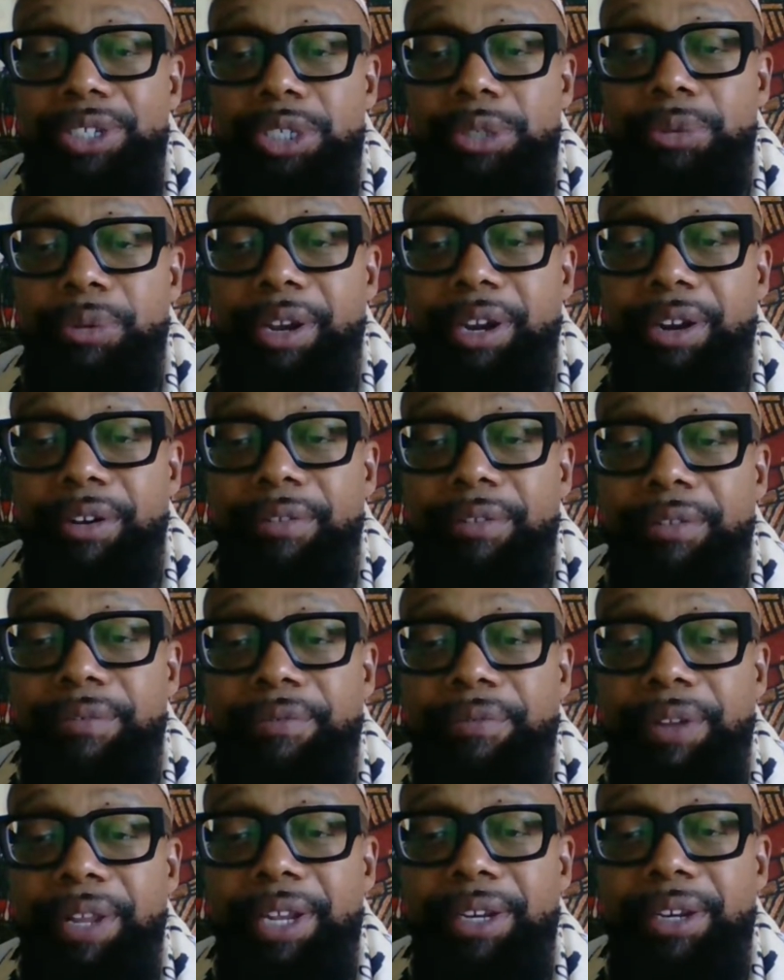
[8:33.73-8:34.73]
It's
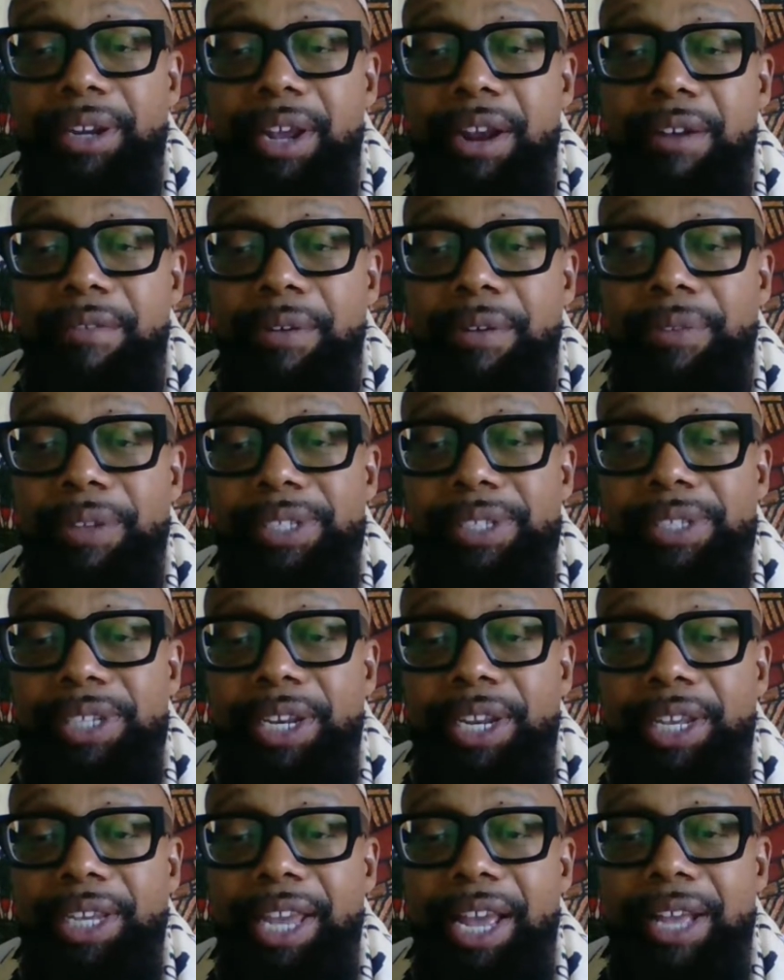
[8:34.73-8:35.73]
politics as usual here in
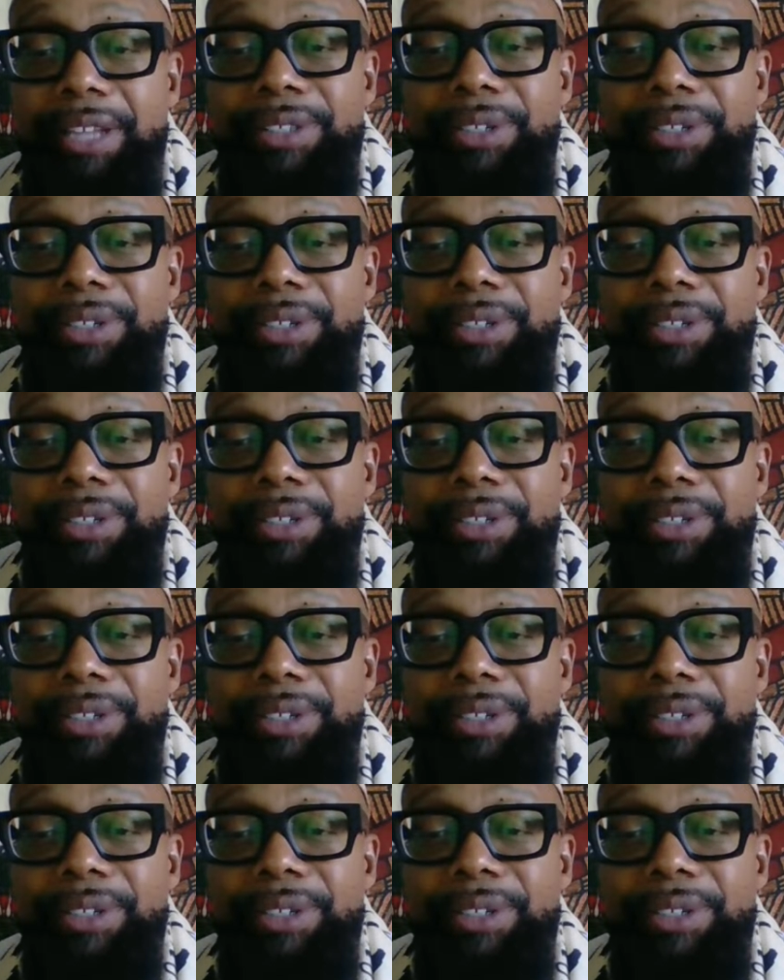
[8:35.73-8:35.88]
Flint,